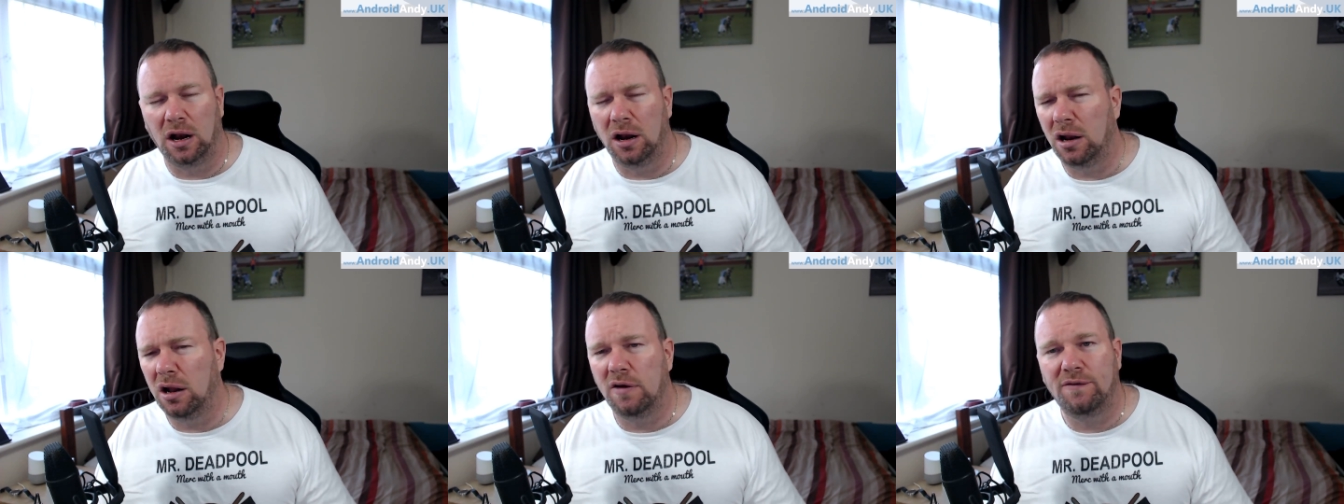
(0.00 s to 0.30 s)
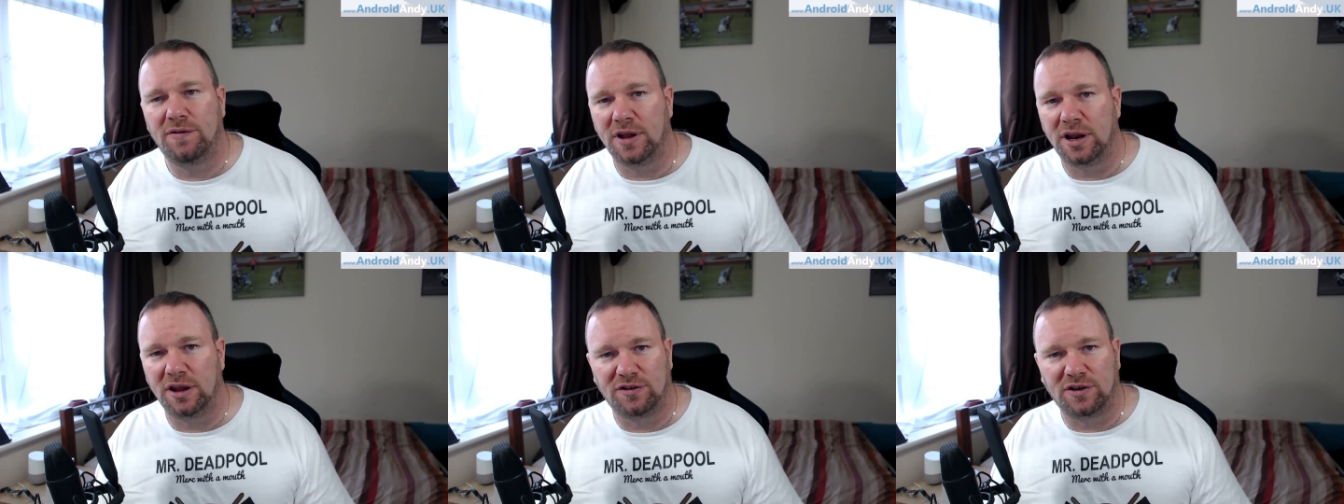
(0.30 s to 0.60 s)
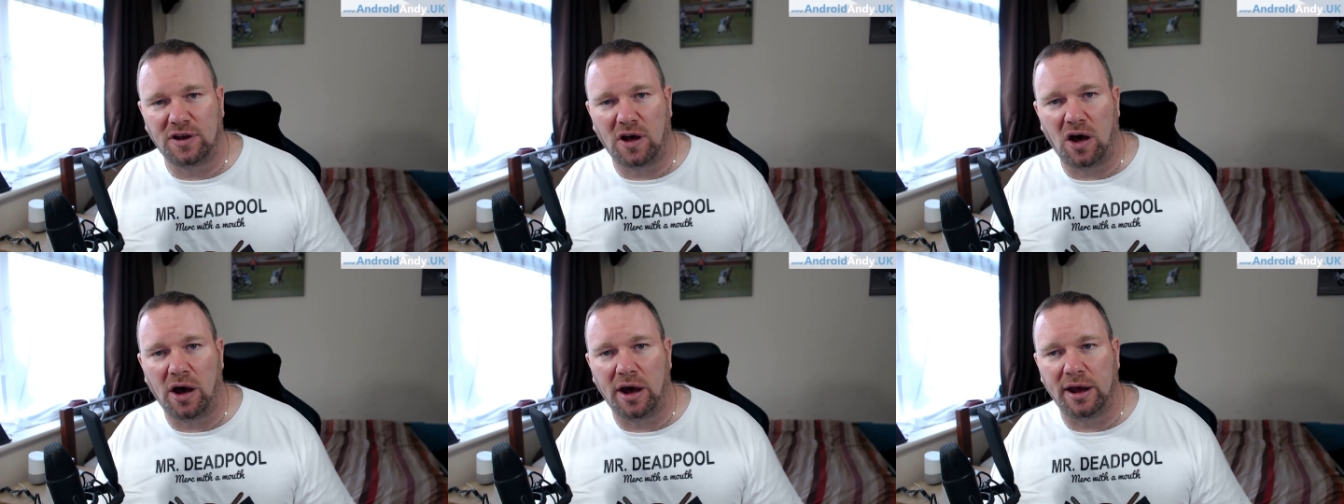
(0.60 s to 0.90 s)
Love the
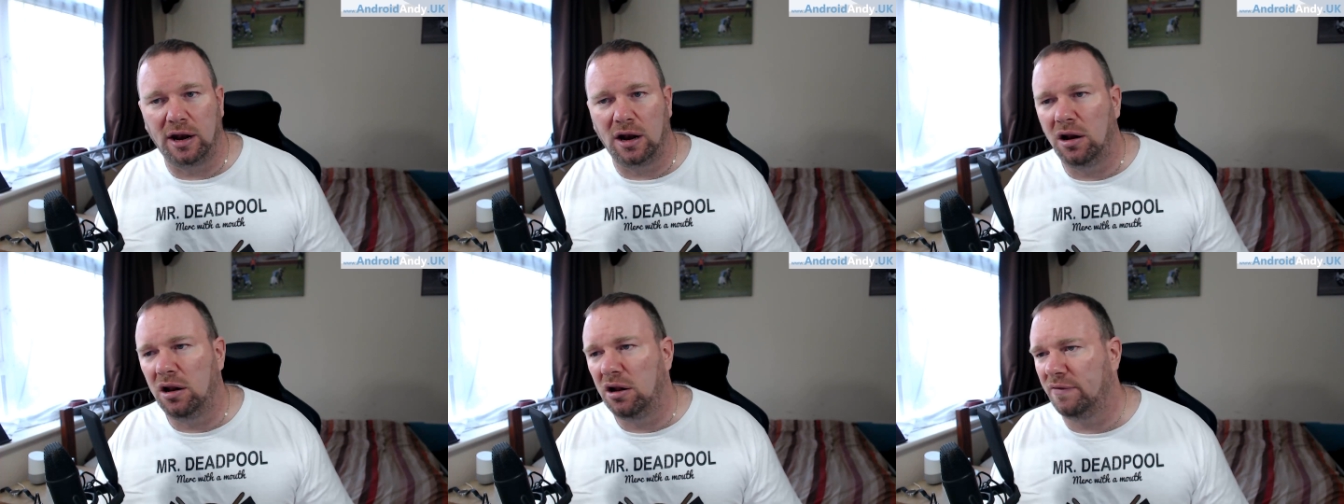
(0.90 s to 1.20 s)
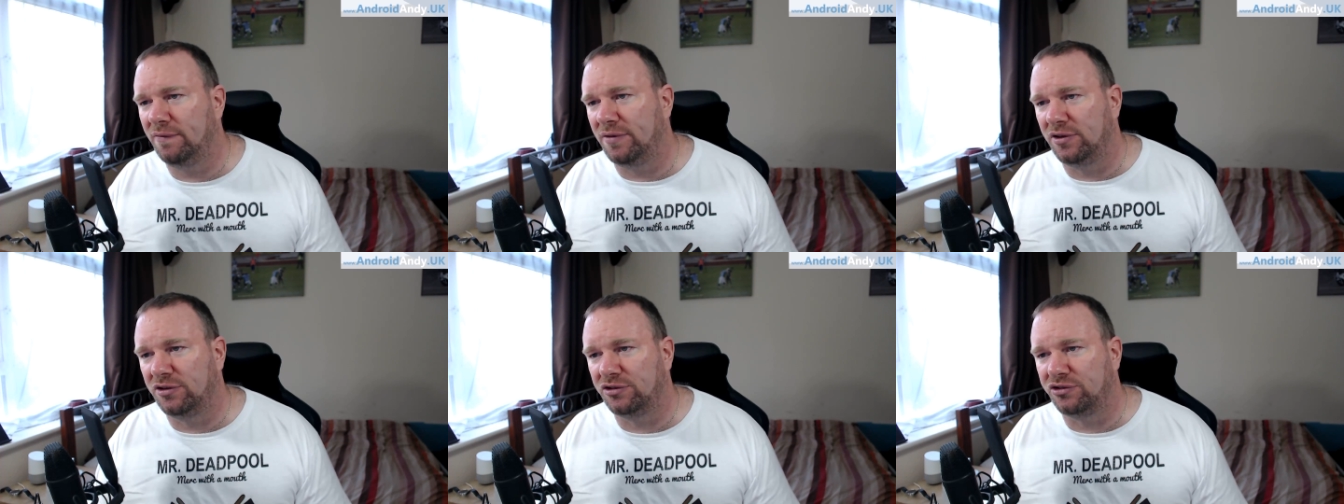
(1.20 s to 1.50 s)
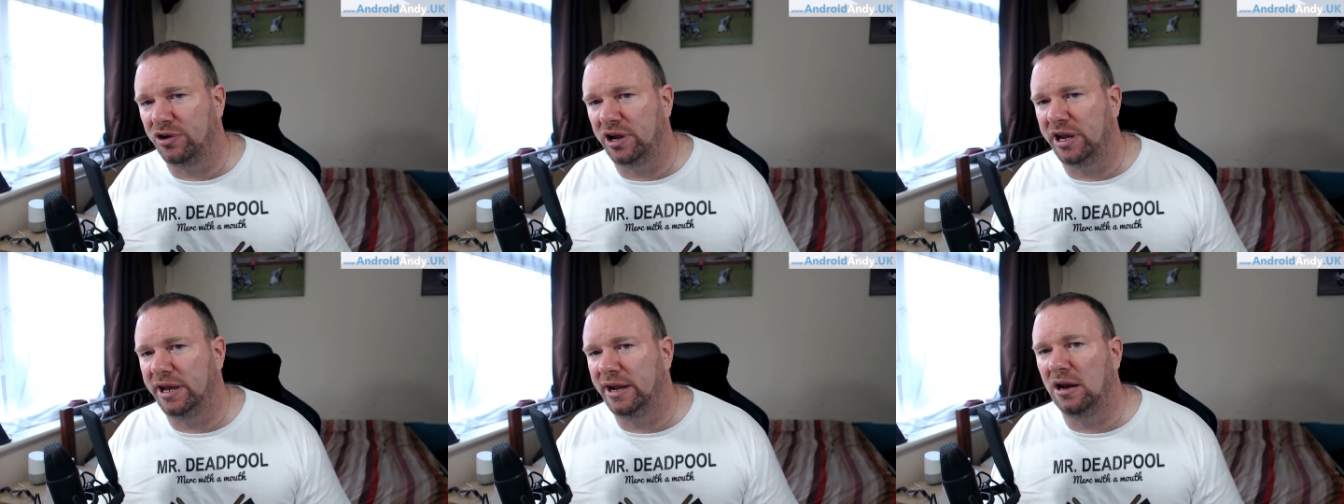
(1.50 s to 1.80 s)
design, love the
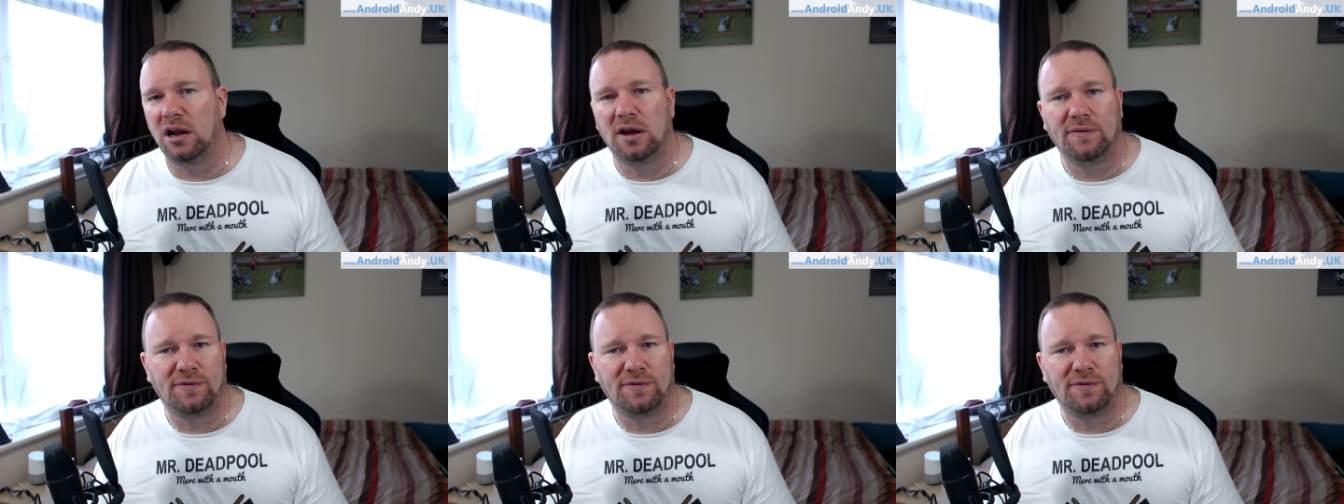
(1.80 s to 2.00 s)
screen,